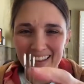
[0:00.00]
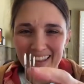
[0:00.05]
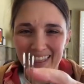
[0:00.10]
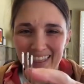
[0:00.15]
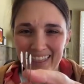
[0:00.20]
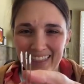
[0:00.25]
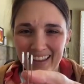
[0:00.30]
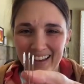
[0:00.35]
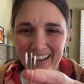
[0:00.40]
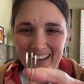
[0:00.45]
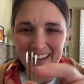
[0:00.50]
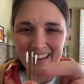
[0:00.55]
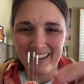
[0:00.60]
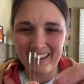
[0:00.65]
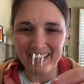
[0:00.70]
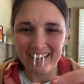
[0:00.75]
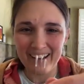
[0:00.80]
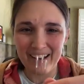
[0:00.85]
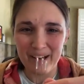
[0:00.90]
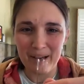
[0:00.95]
the
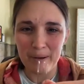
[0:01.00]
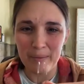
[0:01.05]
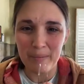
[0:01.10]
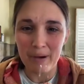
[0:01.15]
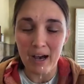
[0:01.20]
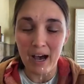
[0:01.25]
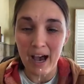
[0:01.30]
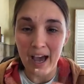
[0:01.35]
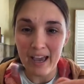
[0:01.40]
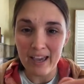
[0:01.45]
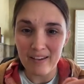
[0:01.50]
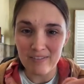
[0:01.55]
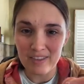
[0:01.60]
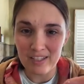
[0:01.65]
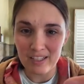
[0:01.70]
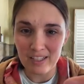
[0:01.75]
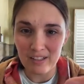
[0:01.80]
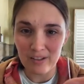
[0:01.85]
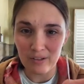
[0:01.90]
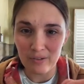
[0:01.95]
eye of
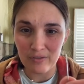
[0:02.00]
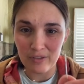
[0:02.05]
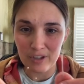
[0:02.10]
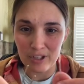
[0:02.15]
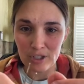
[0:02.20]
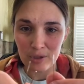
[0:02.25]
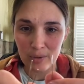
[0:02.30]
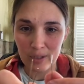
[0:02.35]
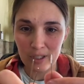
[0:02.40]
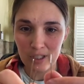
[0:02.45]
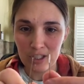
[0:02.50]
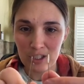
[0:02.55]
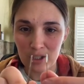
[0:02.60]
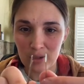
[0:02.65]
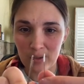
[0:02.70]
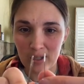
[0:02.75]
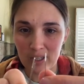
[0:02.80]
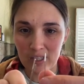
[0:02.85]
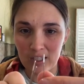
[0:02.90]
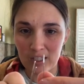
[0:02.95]
the needle for the
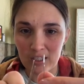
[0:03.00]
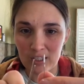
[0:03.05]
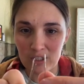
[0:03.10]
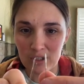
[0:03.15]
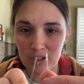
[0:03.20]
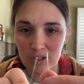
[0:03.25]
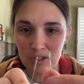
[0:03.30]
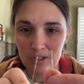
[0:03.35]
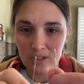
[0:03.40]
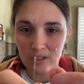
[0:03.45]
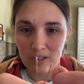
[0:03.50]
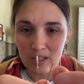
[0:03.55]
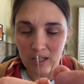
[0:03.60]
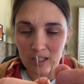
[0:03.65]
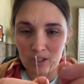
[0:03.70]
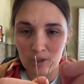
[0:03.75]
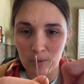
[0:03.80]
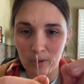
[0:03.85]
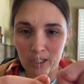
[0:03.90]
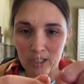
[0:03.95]
22 and a
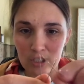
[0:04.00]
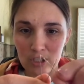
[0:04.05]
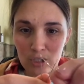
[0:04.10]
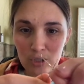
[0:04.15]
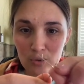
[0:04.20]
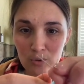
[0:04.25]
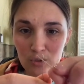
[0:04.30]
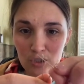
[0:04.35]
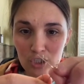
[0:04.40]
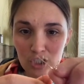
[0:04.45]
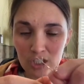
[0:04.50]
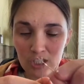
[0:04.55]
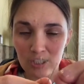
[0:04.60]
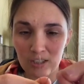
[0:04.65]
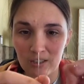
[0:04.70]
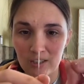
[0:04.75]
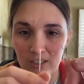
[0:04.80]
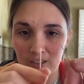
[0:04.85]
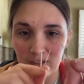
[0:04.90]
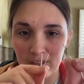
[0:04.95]
22
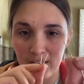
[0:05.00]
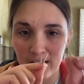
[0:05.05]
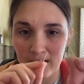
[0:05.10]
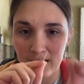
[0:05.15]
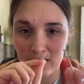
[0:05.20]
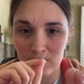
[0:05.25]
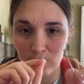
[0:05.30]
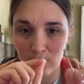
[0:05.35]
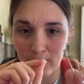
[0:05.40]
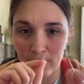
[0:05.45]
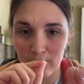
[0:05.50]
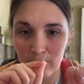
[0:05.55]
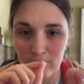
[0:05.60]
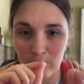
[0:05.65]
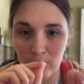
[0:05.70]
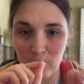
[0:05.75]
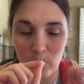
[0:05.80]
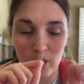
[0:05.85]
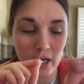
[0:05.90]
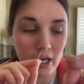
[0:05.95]
chenille needle and a
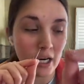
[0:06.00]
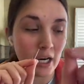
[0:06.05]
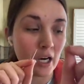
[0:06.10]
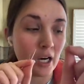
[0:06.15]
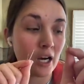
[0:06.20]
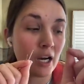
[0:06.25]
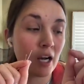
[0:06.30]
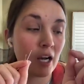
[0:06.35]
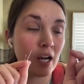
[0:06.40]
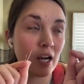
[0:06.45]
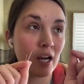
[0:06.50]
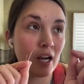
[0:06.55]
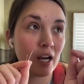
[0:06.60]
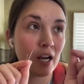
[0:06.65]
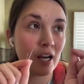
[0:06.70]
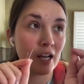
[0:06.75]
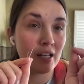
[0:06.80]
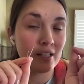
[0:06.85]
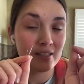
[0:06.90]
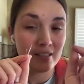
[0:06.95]
24
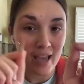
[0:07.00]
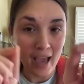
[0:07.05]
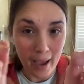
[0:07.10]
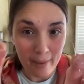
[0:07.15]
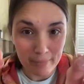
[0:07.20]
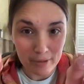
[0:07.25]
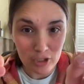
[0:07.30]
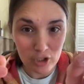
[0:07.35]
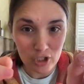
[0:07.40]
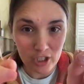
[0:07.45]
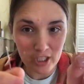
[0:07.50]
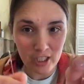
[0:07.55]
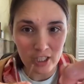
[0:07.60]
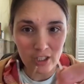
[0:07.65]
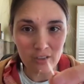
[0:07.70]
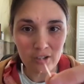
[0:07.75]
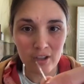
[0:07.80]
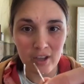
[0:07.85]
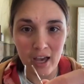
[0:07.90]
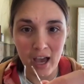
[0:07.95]
tapestry
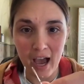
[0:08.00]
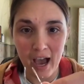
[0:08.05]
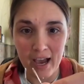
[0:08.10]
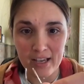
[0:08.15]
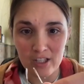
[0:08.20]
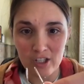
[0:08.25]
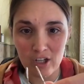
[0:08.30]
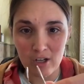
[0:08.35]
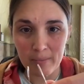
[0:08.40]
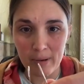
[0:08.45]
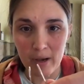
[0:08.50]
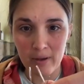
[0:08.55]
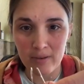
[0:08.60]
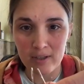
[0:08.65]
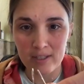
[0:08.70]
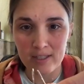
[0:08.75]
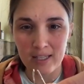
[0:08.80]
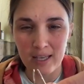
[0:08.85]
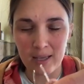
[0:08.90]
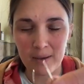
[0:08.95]
needle, the eyes are about
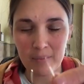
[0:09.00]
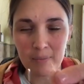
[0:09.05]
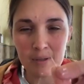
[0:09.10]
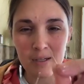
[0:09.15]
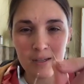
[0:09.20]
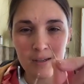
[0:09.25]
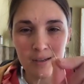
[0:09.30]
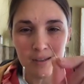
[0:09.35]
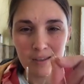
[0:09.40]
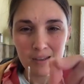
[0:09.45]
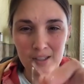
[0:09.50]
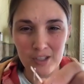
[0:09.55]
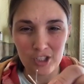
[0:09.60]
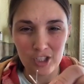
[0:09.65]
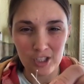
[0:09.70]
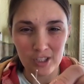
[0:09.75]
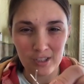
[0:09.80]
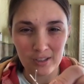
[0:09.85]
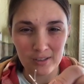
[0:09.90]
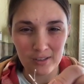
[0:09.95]
the same. The
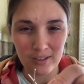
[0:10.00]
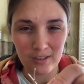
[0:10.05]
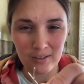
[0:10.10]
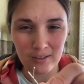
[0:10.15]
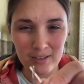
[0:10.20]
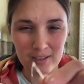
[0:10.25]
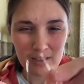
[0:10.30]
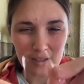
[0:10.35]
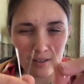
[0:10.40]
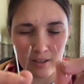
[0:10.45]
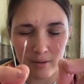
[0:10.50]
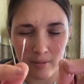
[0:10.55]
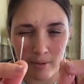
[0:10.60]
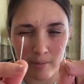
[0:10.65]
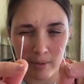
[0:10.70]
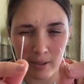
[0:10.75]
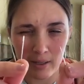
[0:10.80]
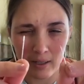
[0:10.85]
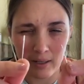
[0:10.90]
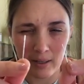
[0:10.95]
chenille needle is a little bit
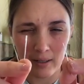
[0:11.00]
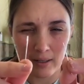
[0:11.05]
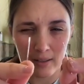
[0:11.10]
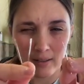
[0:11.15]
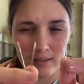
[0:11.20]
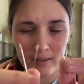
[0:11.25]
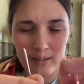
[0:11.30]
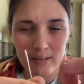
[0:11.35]
bigger,